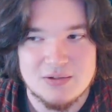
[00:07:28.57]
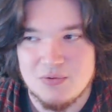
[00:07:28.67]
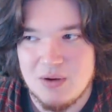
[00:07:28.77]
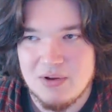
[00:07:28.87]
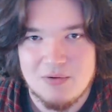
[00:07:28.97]

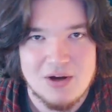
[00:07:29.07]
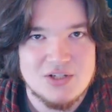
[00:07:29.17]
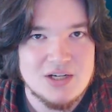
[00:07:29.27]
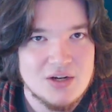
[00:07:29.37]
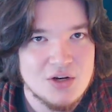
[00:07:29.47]
And I'm like, why'd
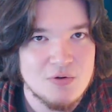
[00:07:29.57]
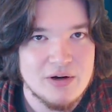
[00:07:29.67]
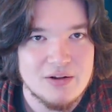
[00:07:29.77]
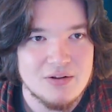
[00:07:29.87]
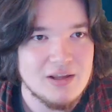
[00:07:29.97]
you get a new
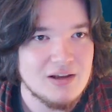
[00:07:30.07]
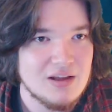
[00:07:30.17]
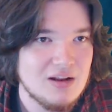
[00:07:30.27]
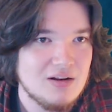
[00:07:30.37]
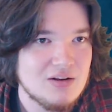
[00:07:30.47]
one? And they're like,
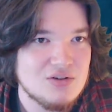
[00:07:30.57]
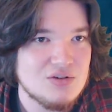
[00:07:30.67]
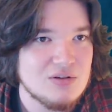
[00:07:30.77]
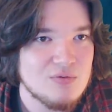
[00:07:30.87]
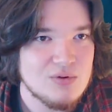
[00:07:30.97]

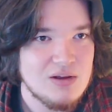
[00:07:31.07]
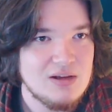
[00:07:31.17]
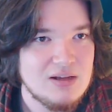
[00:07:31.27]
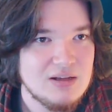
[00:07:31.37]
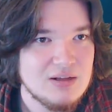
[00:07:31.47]

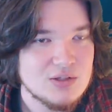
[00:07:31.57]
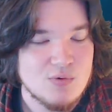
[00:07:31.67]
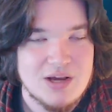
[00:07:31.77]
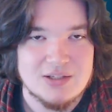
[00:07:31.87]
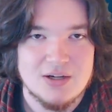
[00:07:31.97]
it's a
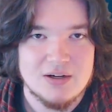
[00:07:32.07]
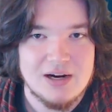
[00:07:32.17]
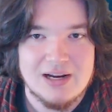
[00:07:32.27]
rice cooker.